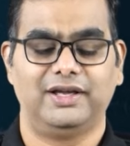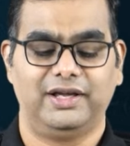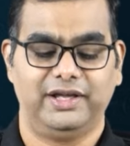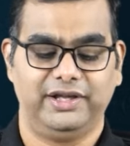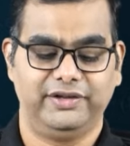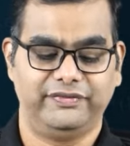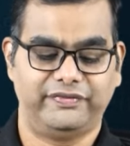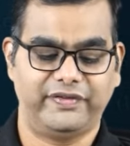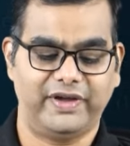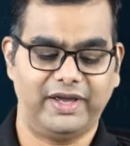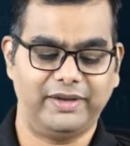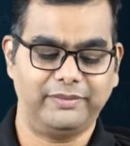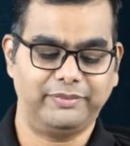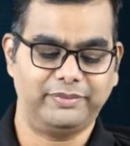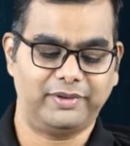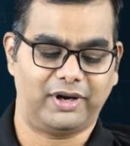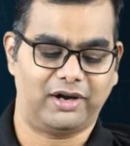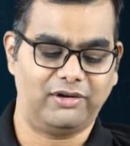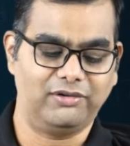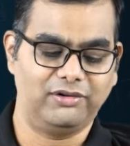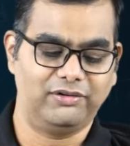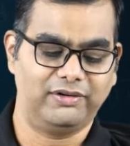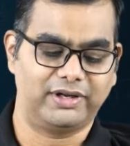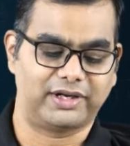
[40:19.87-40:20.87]
If
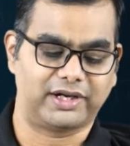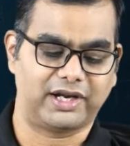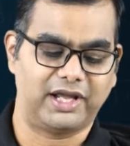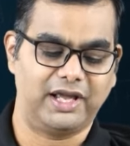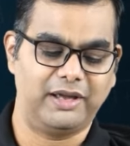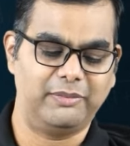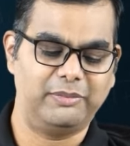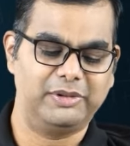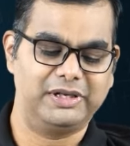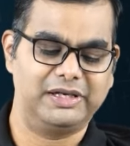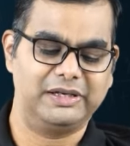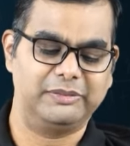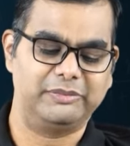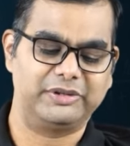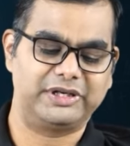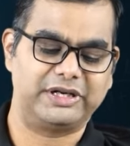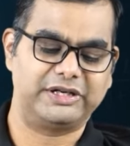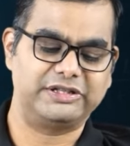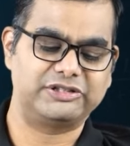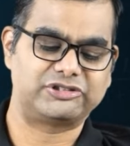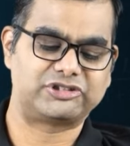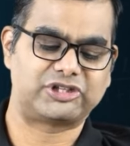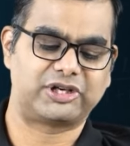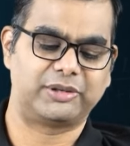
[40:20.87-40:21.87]
however, AB
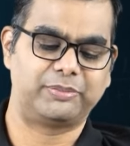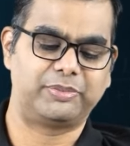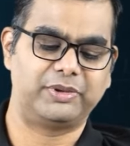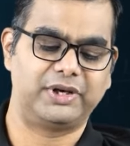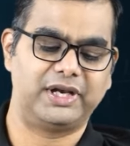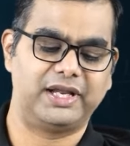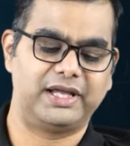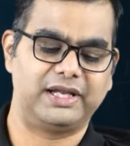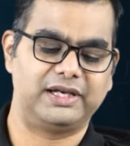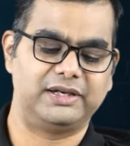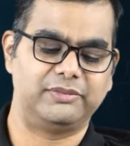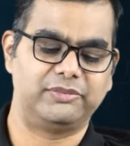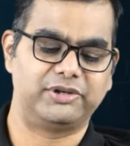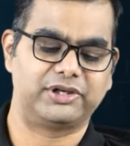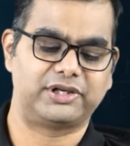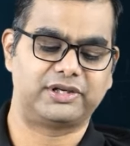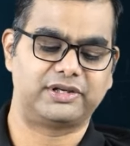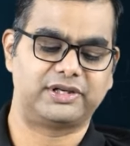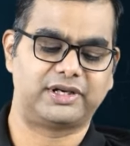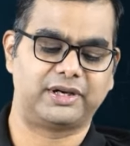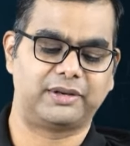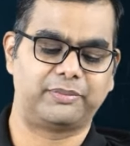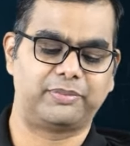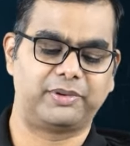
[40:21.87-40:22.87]
Limited is
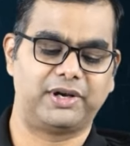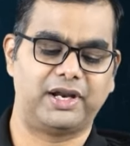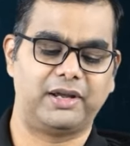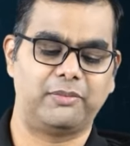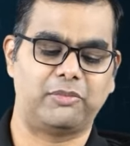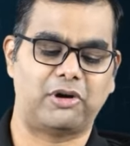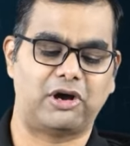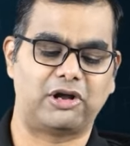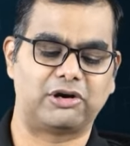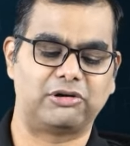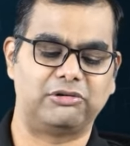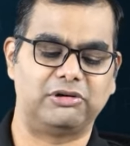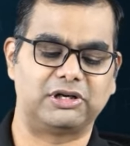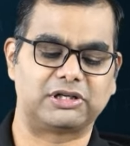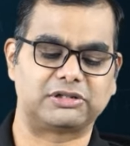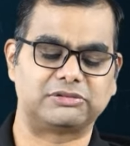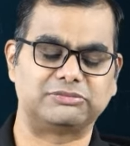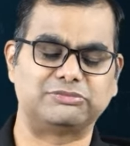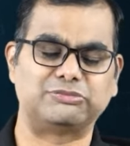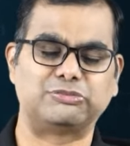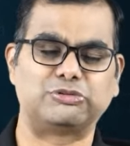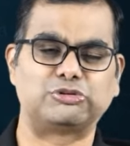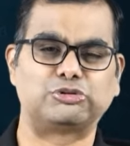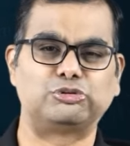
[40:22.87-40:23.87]
AAA borrower,
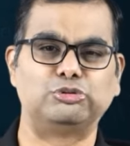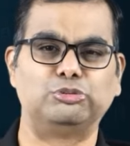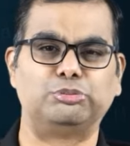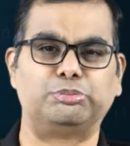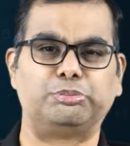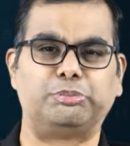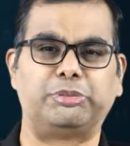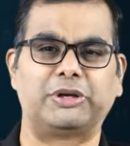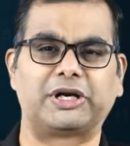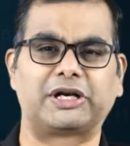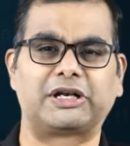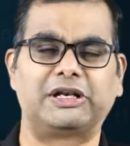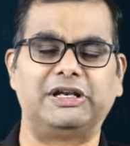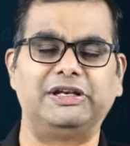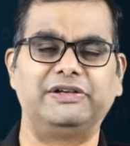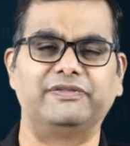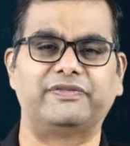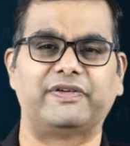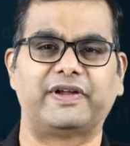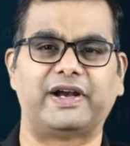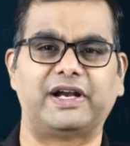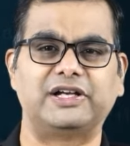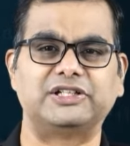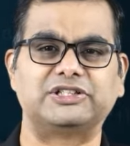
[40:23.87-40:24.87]
super clean
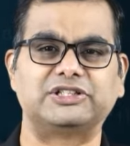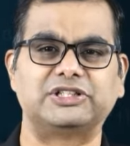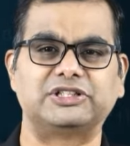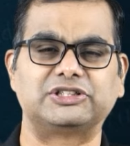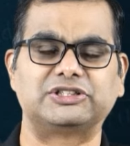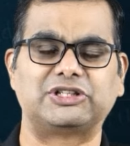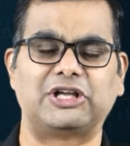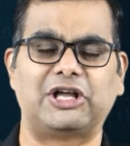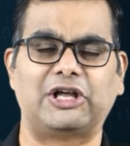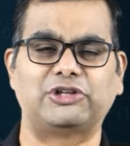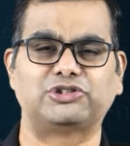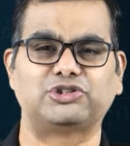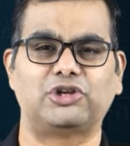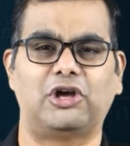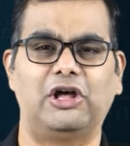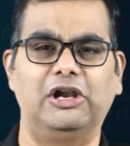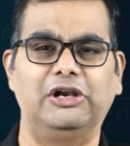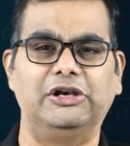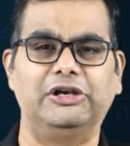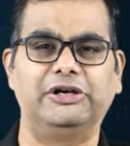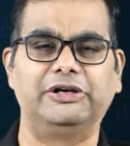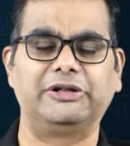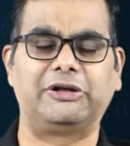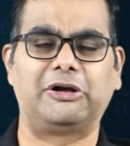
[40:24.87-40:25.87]
financials,
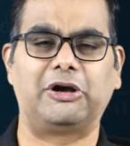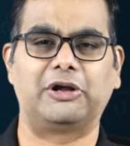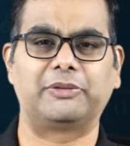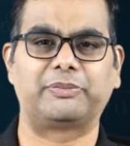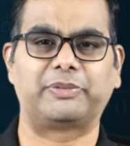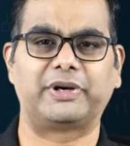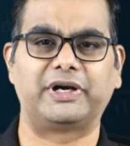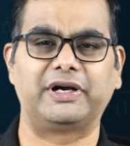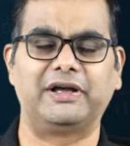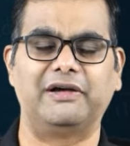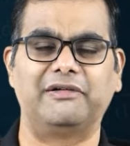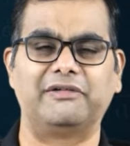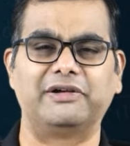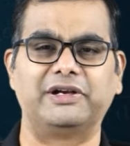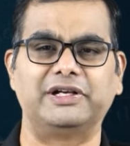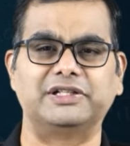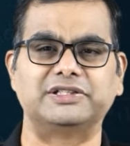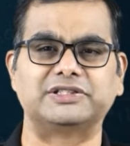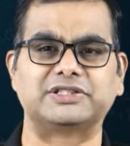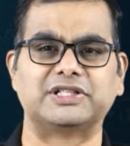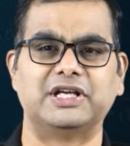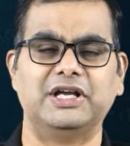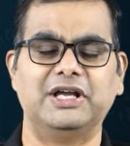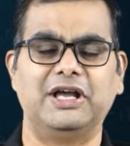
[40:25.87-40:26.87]
solid corporate
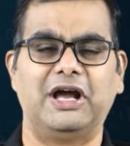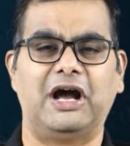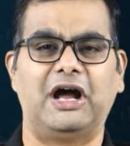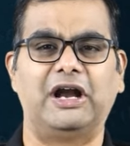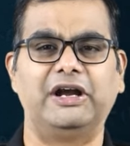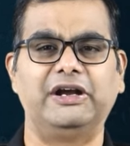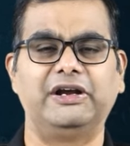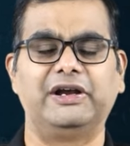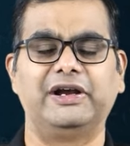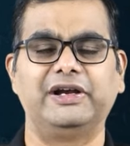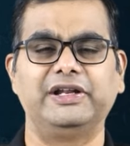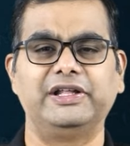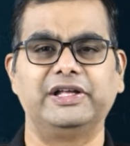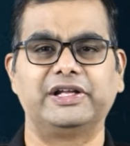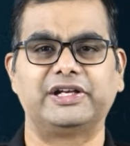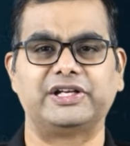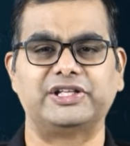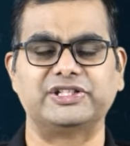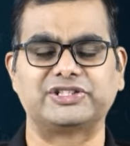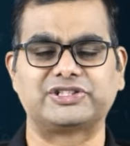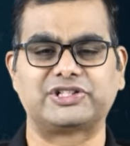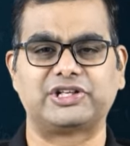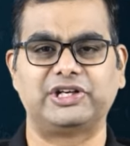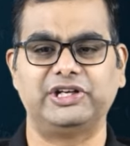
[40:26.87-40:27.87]
governance, 100-year
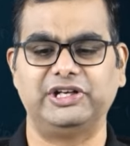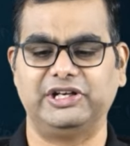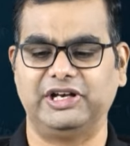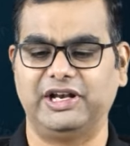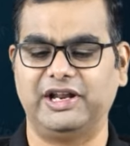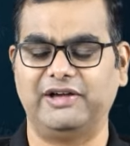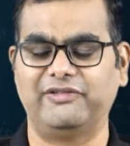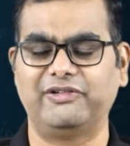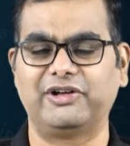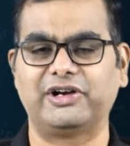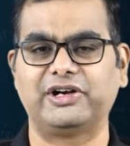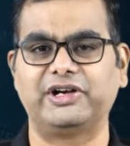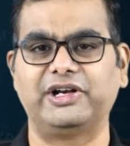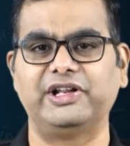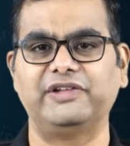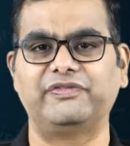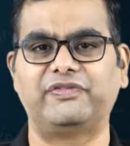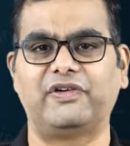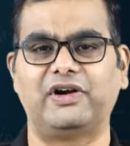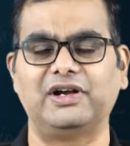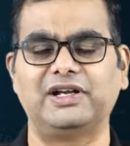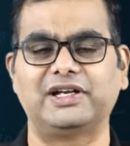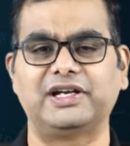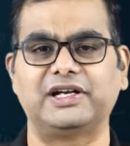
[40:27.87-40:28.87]
history, never
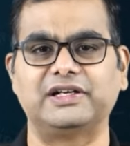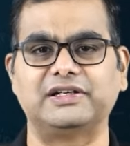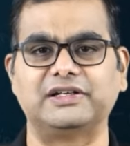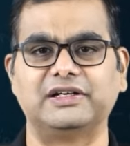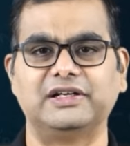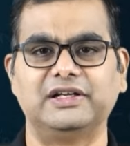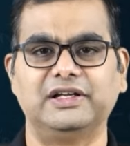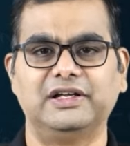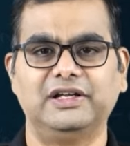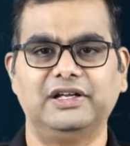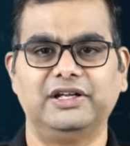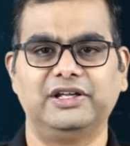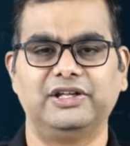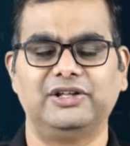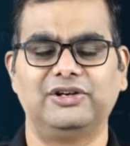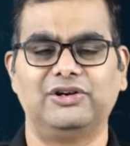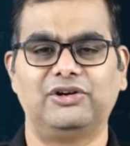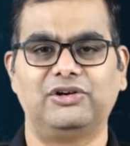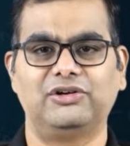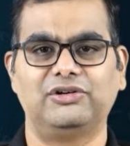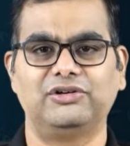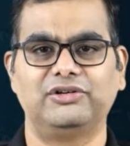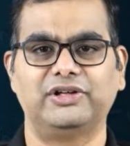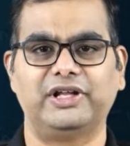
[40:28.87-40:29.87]
defaulted.
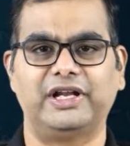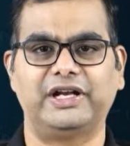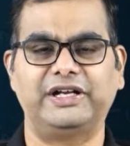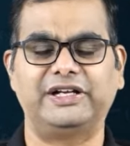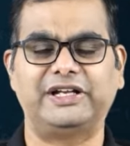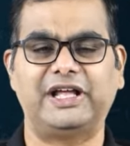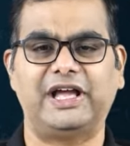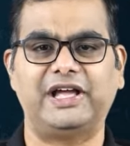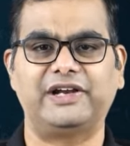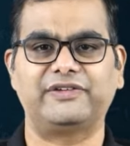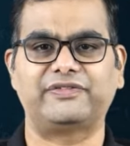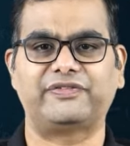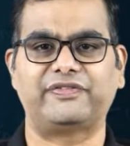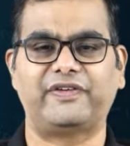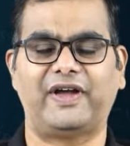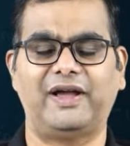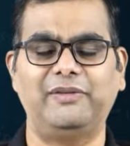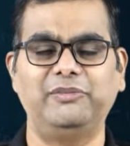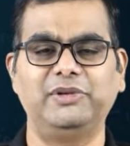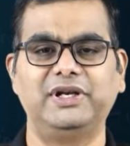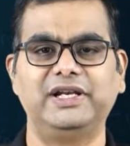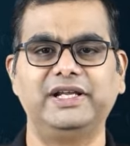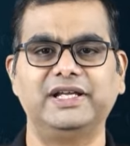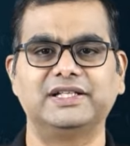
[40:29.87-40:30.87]
Entire
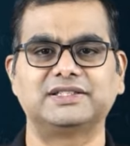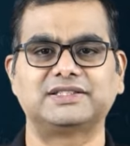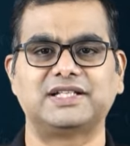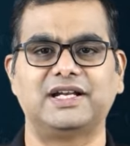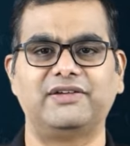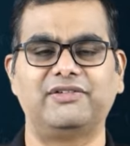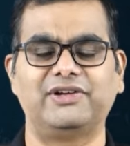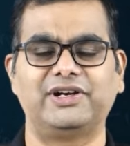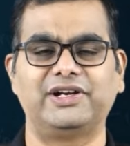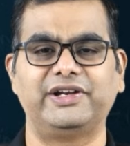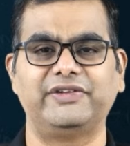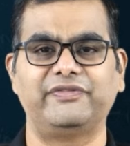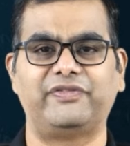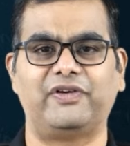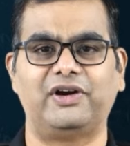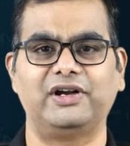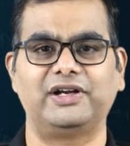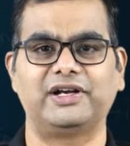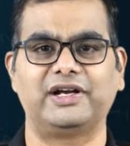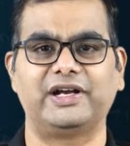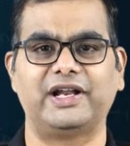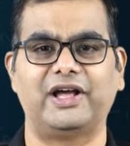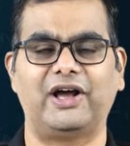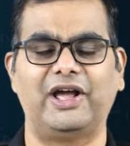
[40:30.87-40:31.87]
family has never
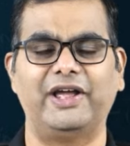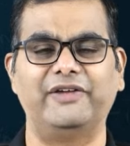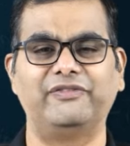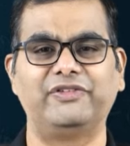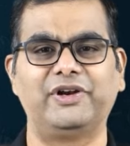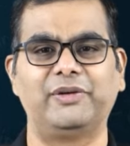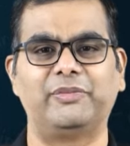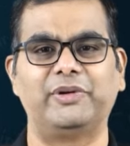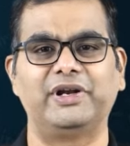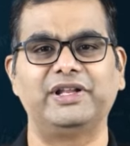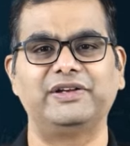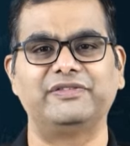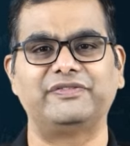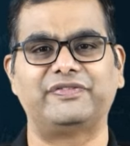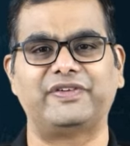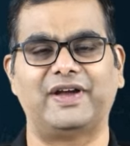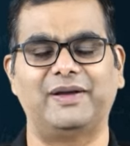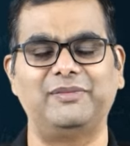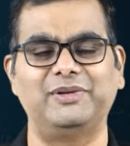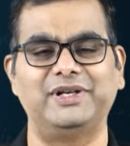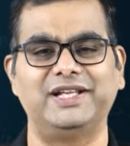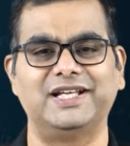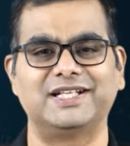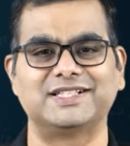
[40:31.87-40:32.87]
defaulted. Everybody in
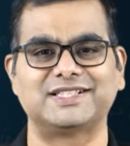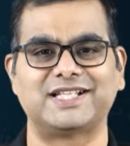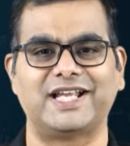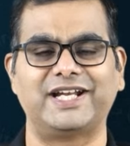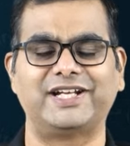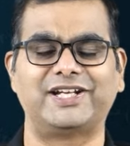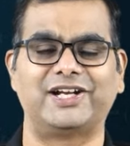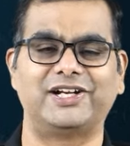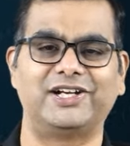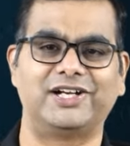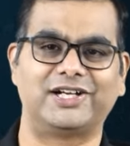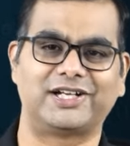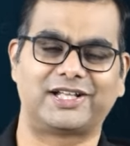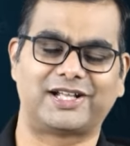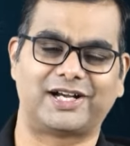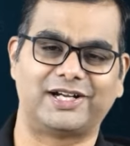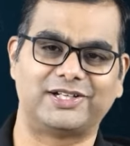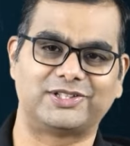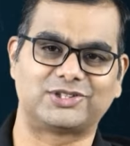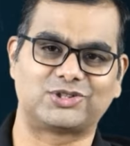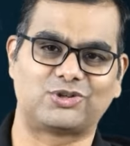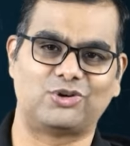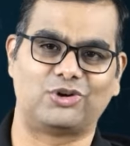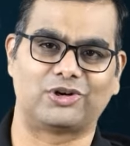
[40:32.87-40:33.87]
family has 800
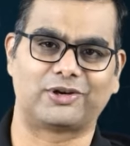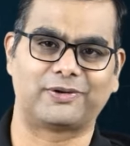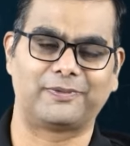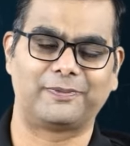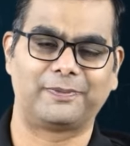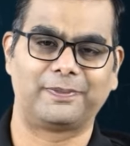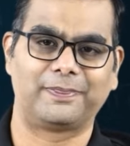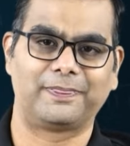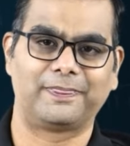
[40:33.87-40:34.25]
credit score.